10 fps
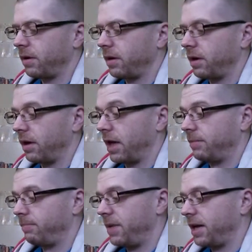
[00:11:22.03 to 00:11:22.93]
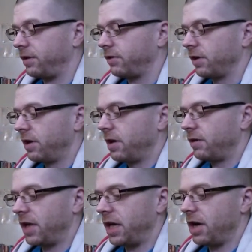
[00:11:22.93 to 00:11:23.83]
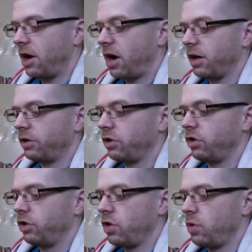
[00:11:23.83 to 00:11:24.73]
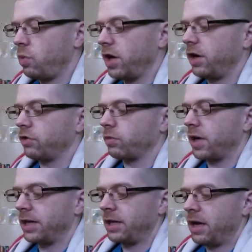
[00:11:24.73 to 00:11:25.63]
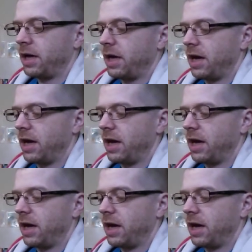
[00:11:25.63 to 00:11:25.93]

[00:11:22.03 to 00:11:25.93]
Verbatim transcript: uh, admits that he ought to do what is written